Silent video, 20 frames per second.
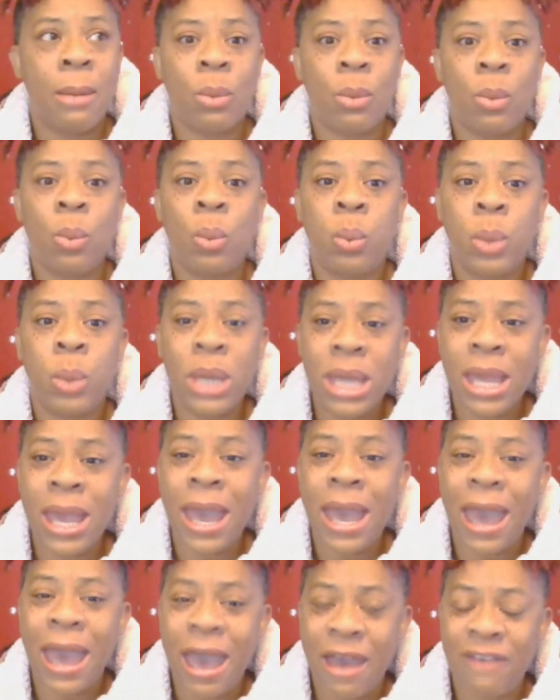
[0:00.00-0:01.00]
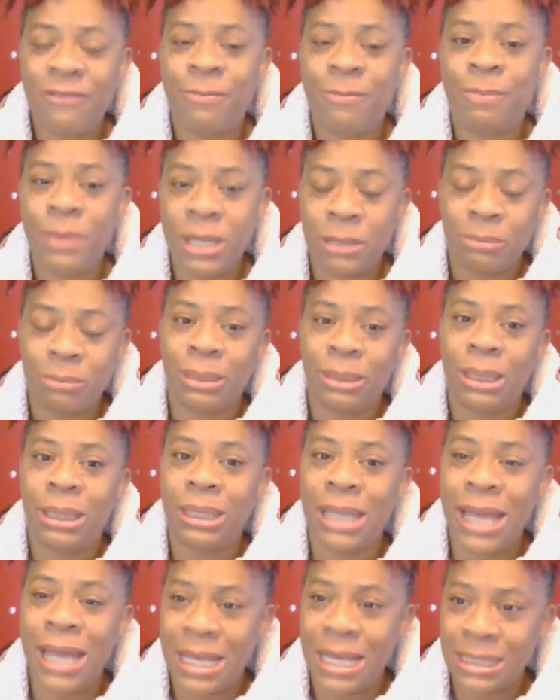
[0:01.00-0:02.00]
We have been
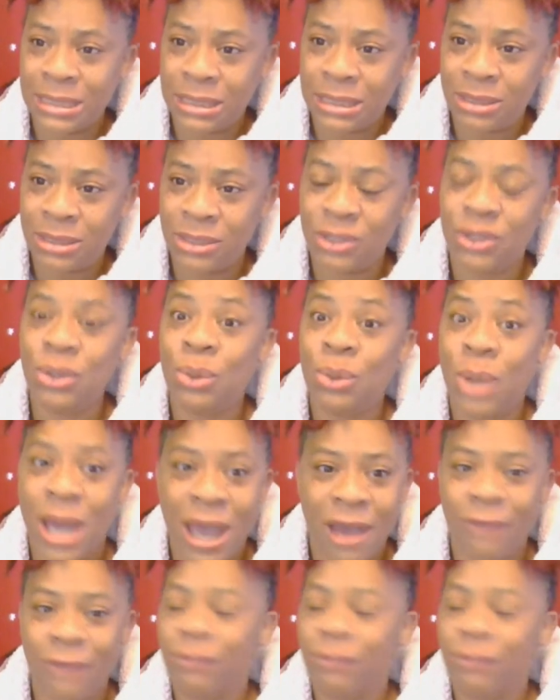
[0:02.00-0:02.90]
blessed to have